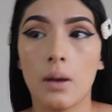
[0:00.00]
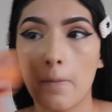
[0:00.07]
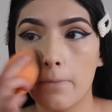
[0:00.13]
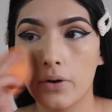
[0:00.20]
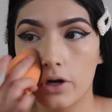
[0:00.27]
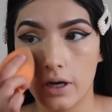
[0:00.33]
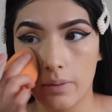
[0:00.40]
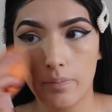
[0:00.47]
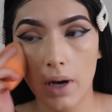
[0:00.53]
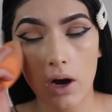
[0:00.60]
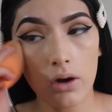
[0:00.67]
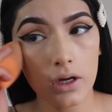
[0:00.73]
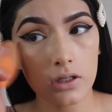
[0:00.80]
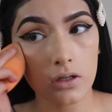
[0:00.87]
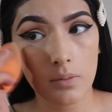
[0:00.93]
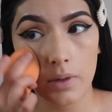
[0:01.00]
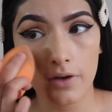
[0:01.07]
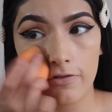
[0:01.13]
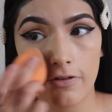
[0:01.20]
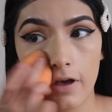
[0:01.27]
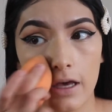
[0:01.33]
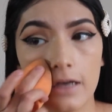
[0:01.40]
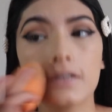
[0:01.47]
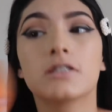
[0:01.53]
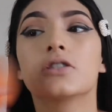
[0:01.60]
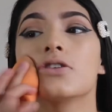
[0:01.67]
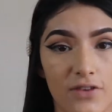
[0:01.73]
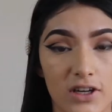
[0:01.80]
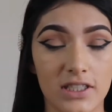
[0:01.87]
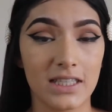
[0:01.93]
putting powders on my face.
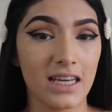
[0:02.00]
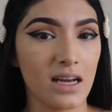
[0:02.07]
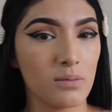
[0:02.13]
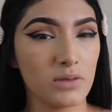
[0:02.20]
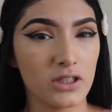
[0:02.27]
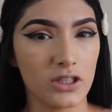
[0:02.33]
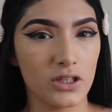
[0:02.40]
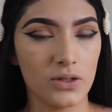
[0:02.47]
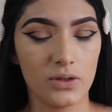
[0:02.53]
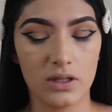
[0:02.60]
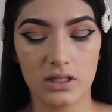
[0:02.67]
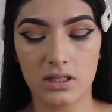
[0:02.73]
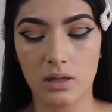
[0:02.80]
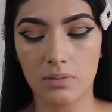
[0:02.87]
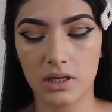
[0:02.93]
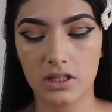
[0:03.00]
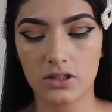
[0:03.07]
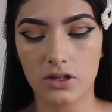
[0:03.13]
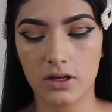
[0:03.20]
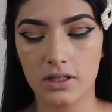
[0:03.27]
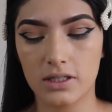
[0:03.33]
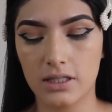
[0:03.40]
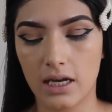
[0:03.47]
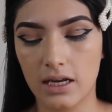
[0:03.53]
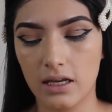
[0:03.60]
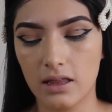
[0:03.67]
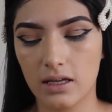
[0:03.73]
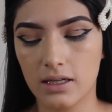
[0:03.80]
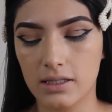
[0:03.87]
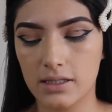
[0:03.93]
First thing I'm gonna do is I'm gonna start setting
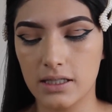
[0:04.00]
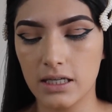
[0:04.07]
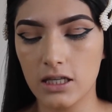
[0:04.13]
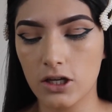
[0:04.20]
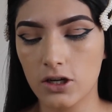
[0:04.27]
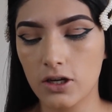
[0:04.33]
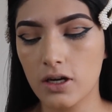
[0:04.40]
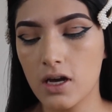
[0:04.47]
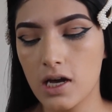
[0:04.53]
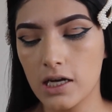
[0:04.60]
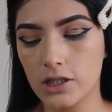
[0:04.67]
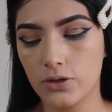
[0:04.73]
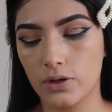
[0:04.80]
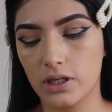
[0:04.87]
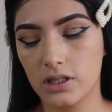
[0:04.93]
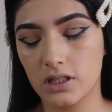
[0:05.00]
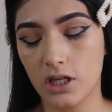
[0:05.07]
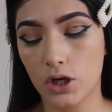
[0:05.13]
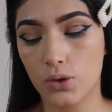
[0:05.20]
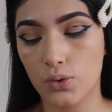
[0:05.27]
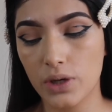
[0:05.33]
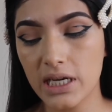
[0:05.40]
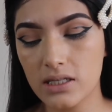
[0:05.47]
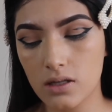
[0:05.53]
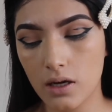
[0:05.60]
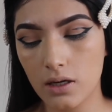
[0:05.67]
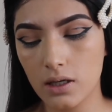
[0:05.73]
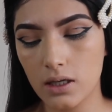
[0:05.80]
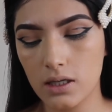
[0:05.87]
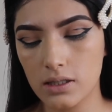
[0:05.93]
the concealer so it doesn't crease
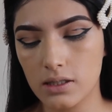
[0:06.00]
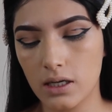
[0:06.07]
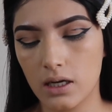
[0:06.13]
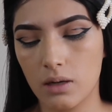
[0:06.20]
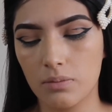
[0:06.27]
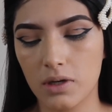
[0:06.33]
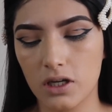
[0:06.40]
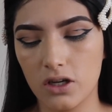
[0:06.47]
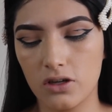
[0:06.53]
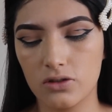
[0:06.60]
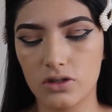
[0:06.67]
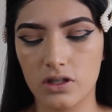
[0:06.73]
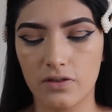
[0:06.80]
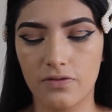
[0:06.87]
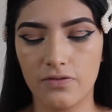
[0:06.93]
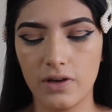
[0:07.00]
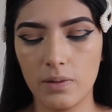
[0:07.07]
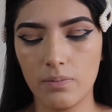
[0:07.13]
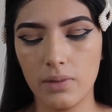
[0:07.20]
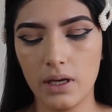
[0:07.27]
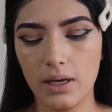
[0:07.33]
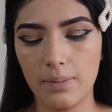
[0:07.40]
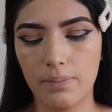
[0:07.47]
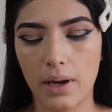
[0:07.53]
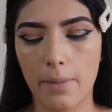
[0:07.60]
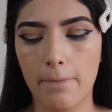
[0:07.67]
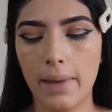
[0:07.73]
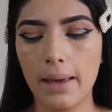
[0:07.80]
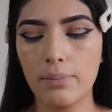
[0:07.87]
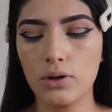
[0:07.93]
on us, and I'm gonna use the Fit Me by
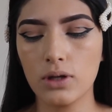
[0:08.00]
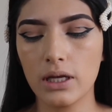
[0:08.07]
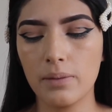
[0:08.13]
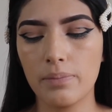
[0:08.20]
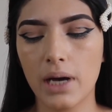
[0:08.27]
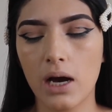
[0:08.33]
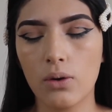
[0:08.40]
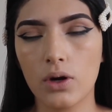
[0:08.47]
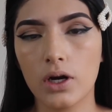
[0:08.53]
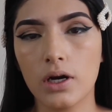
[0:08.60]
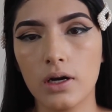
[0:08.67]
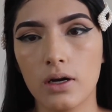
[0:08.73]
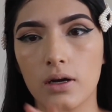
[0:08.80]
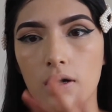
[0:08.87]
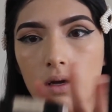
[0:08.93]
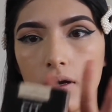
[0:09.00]
Maybelline powder